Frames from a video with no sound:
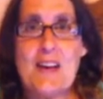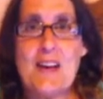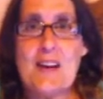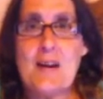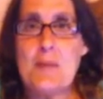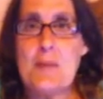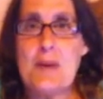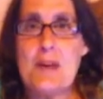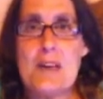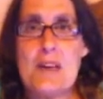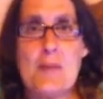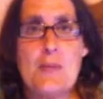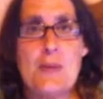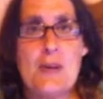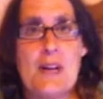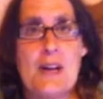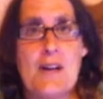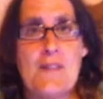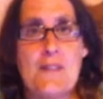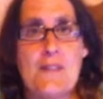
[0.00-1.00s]
Um,
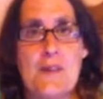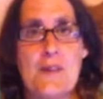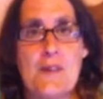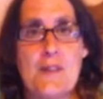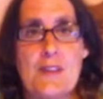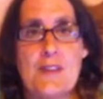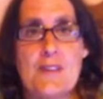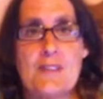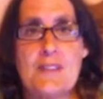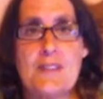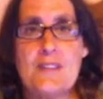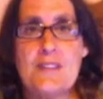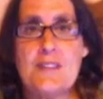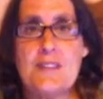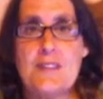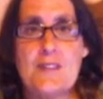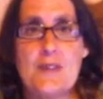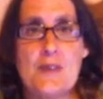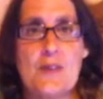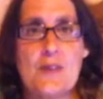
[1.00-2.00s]
anyone out there that's
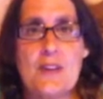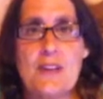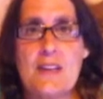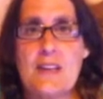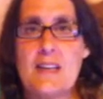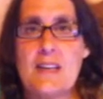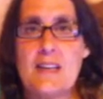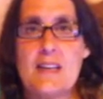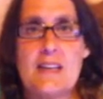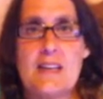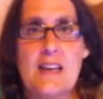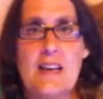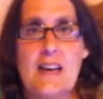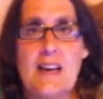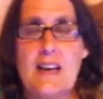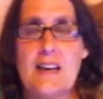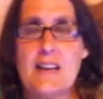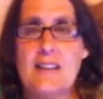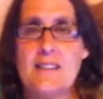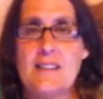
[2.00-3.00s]
considering it,
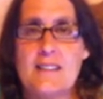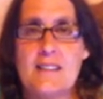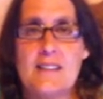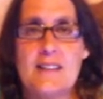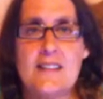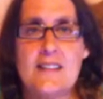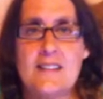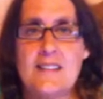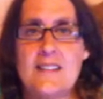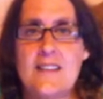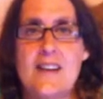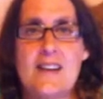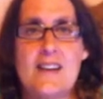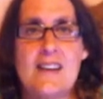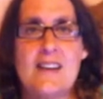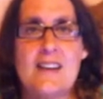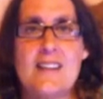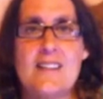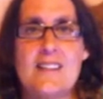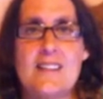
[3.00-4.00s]
yeah, it's it's not
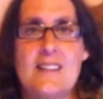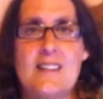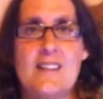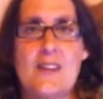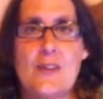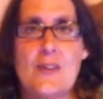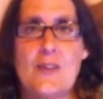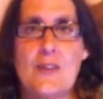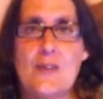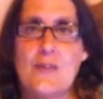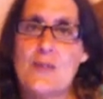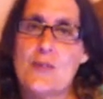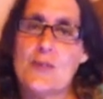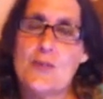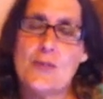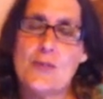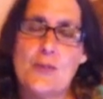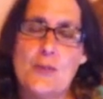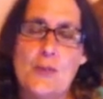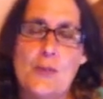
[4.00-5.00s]
easy. There, the
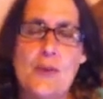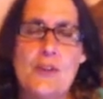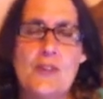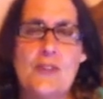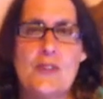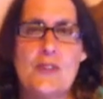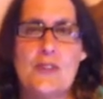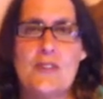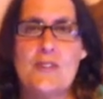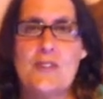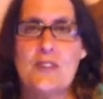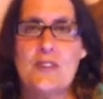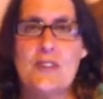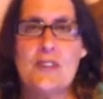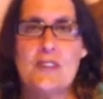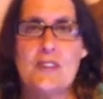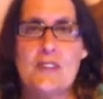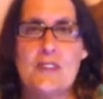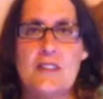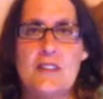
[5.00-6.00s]
first few weeks are
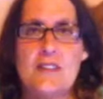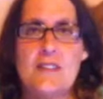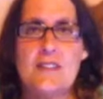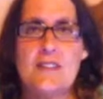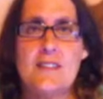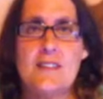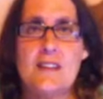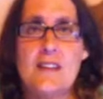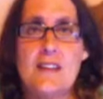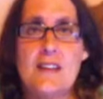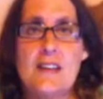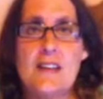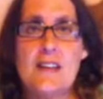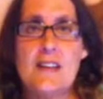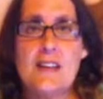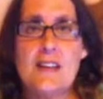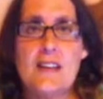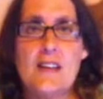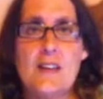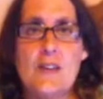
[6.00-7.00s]
difficult, and it's
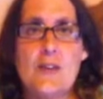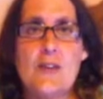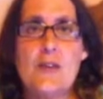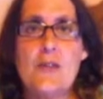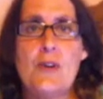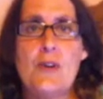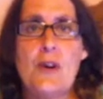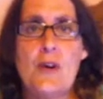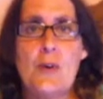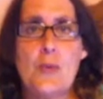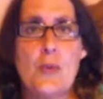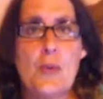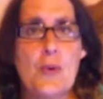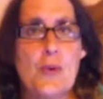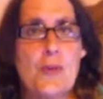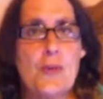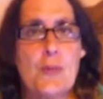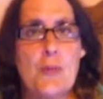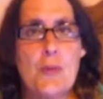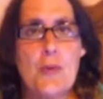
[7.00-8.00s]
you know you've got to
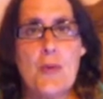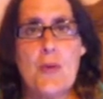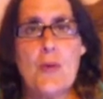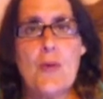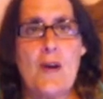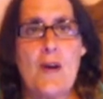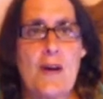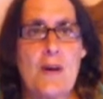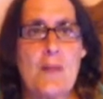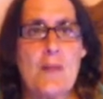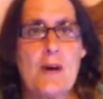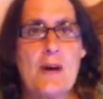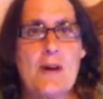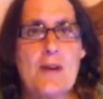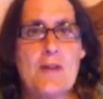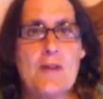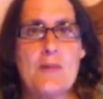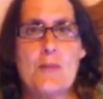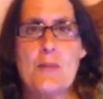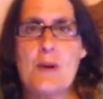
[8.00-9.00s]
work the program.
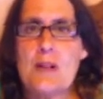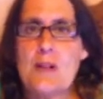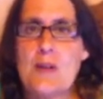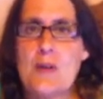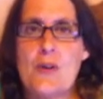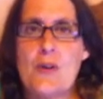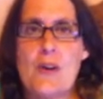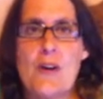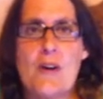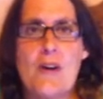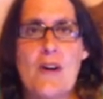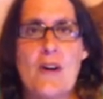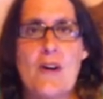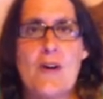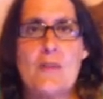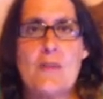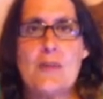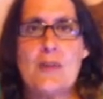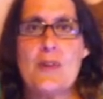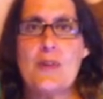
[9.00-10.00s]
I do my low
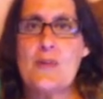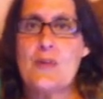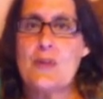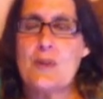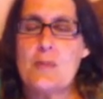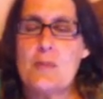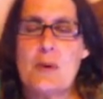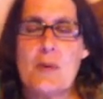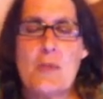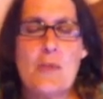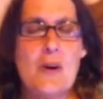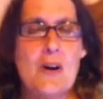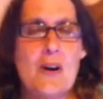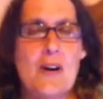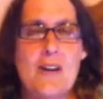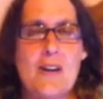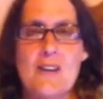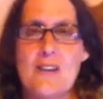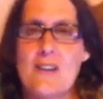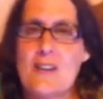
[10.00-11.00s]
carbs, I drink my
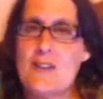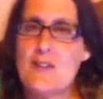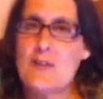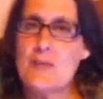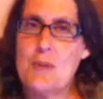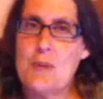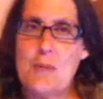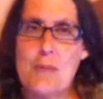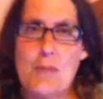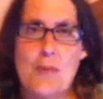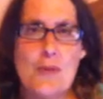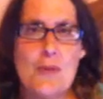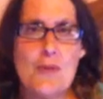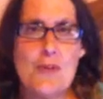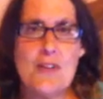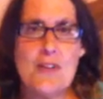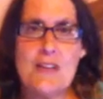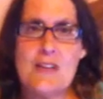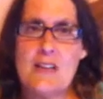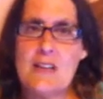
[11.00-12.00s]
water, I do my
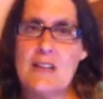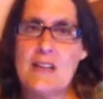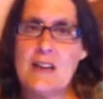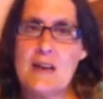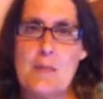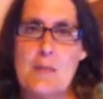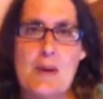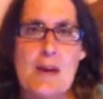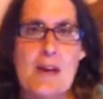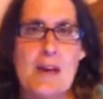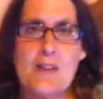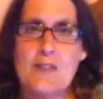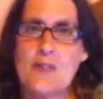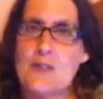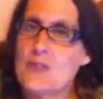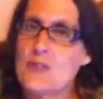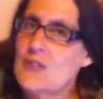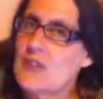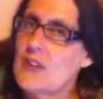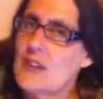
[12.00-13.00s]
protein, and I'm
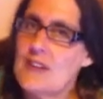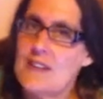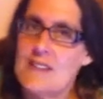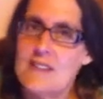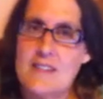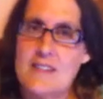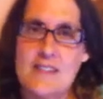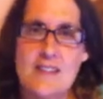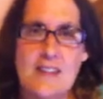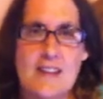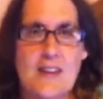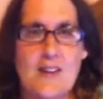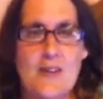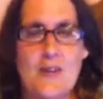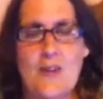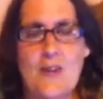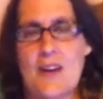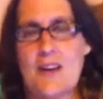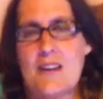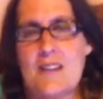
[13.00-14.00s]
exercising like
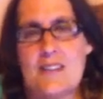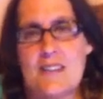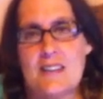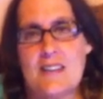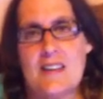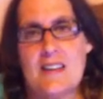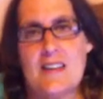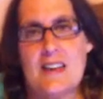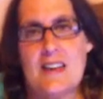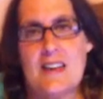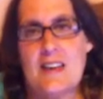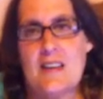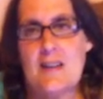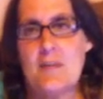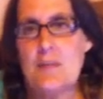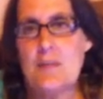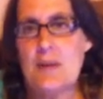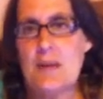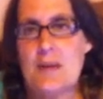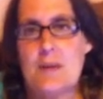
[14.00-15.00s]
crazy.
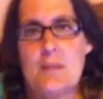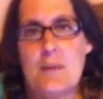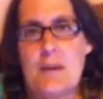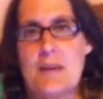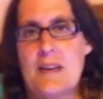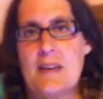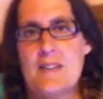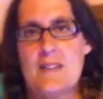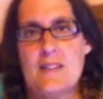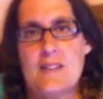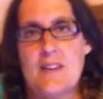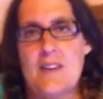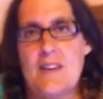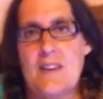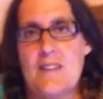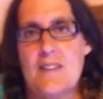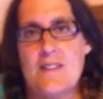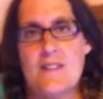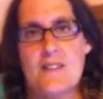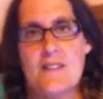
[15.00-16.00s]
And but it pays
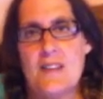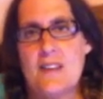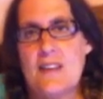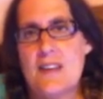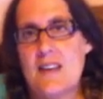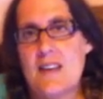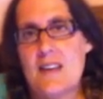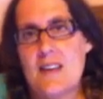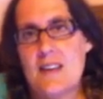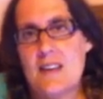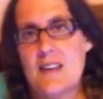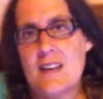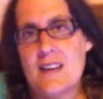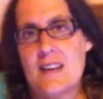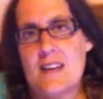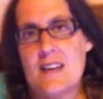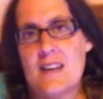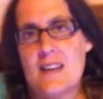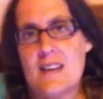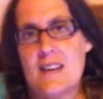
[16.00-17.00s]
off
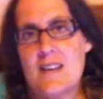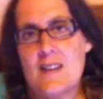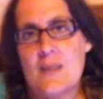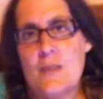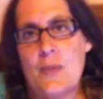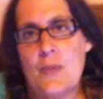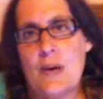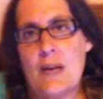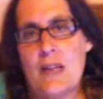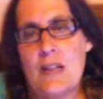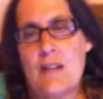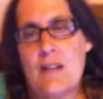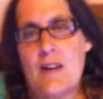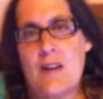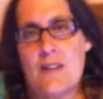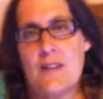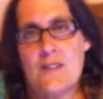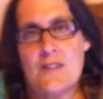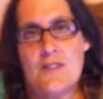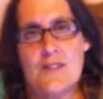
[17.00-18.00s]
in weight
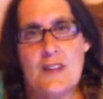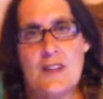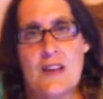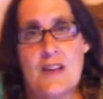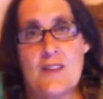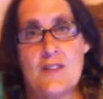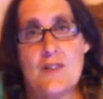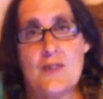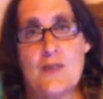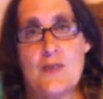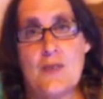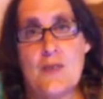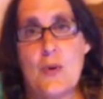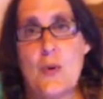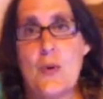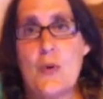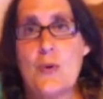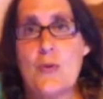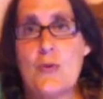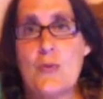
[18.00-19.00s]
loss as you've
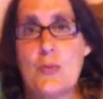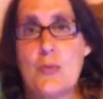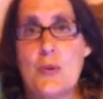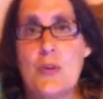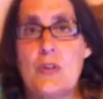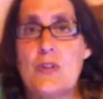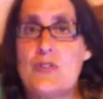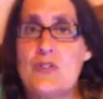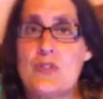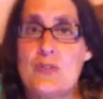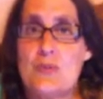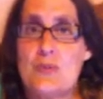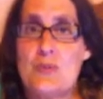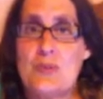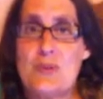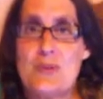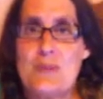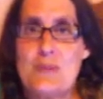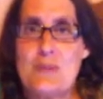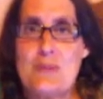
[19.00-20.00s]
always wished it
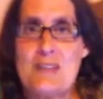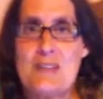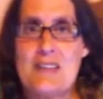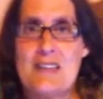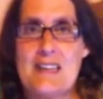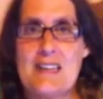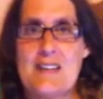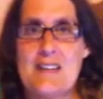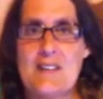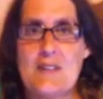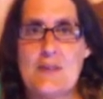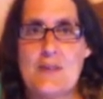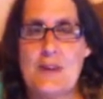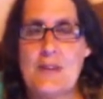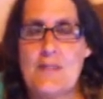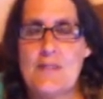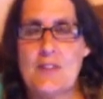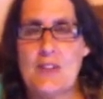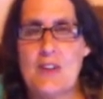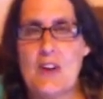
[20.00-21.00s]
would be. And to
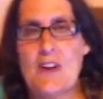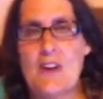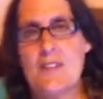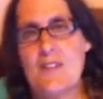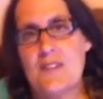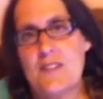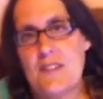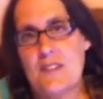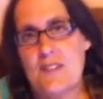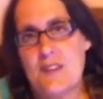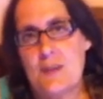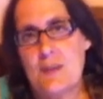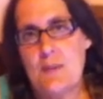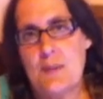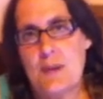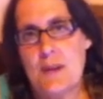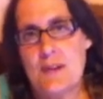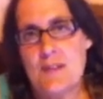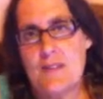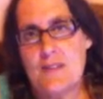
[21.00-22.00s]
have lost 70
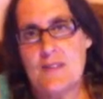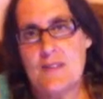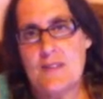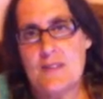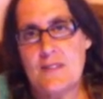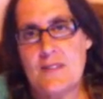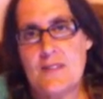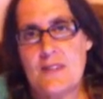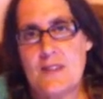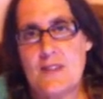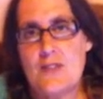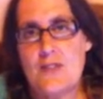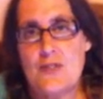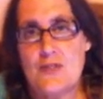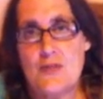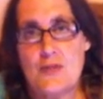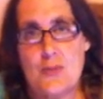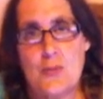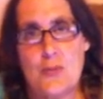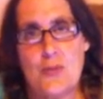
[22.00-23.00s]
pounds in such a
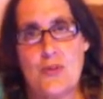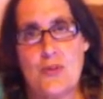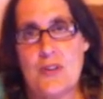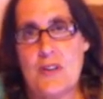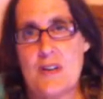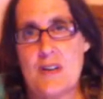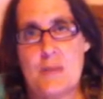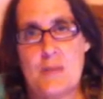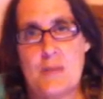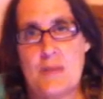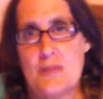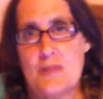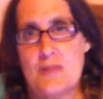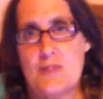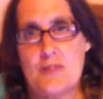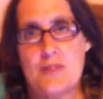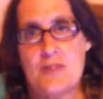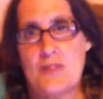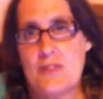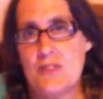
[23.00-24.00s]
short time is
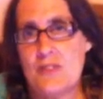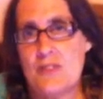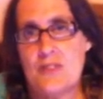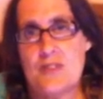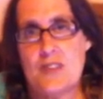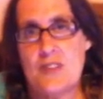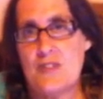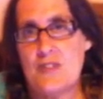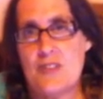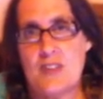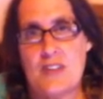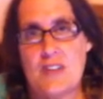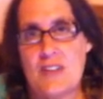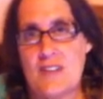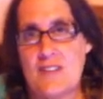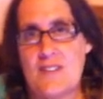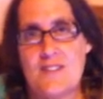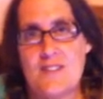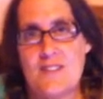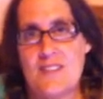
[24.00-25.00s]
just such a
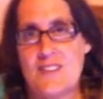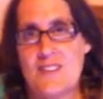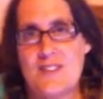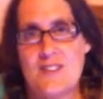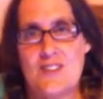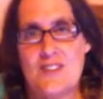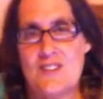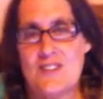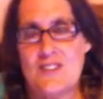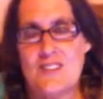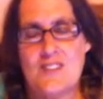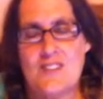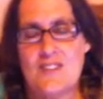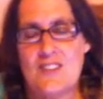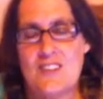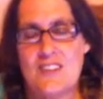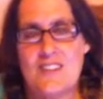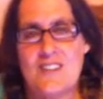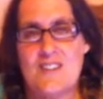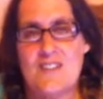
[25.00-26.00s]
gift. Just such
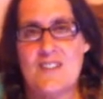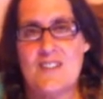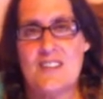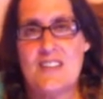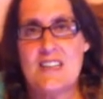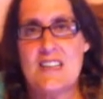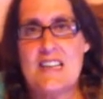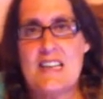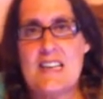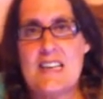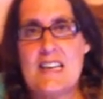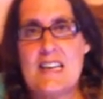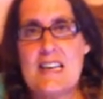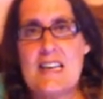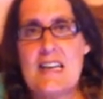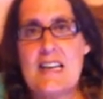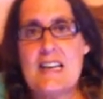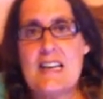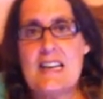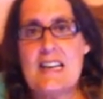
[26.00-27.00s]
a gift.
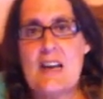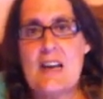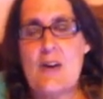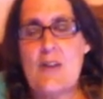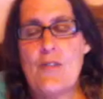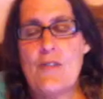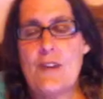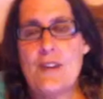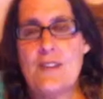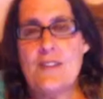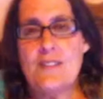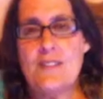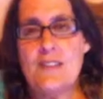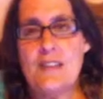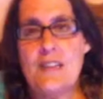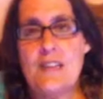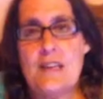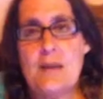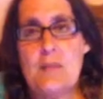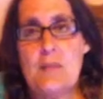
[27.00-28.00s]
Now, if I
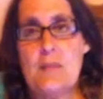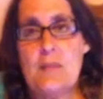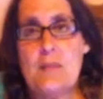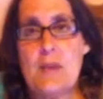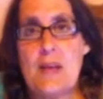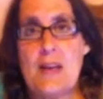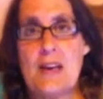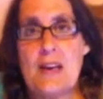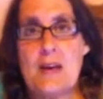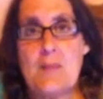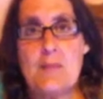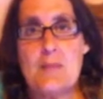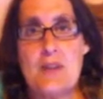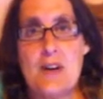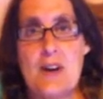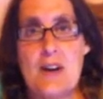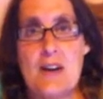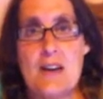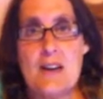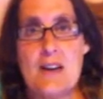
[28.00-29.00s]
seem like I'm
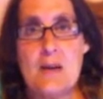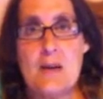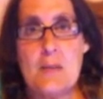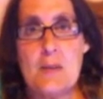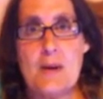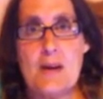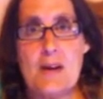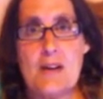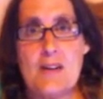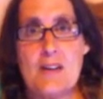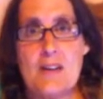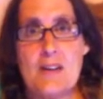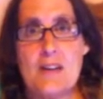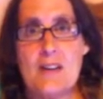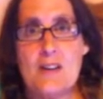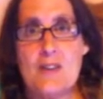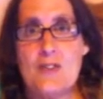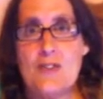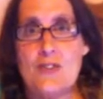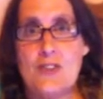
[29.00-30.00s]
talking about
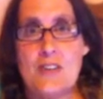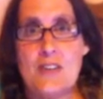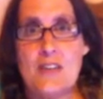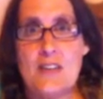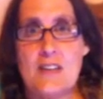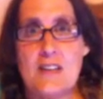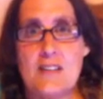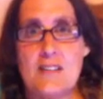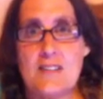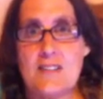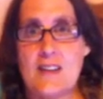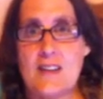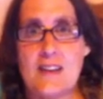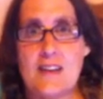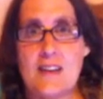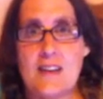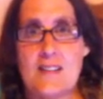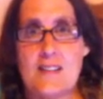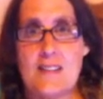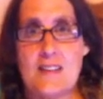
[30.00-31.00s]
energetic,
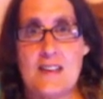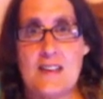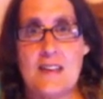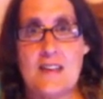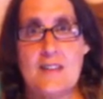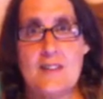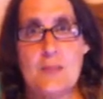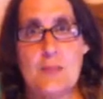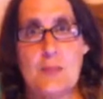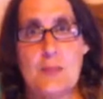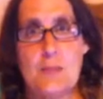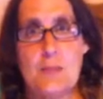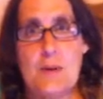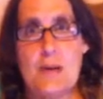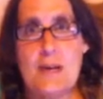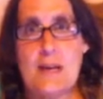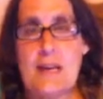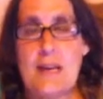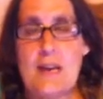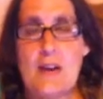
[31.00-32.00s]
exciting things, but
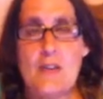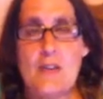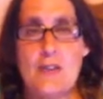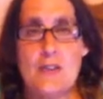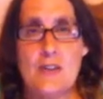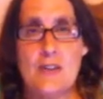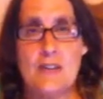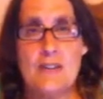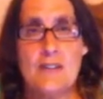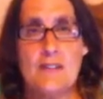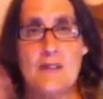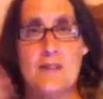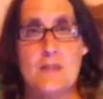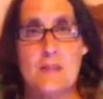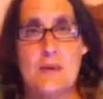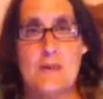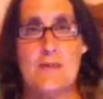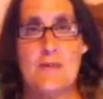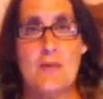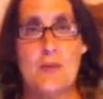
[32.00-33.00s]
my countenance and
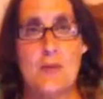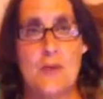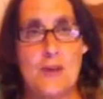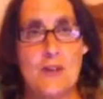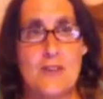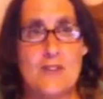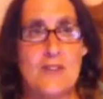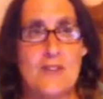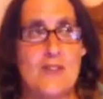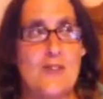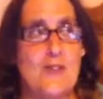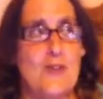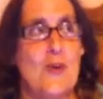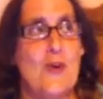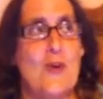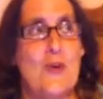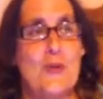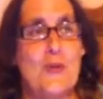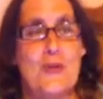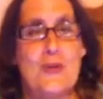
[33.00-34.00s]
my voice
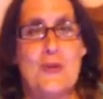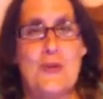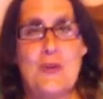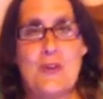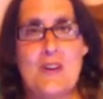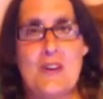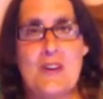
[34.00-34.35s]
don't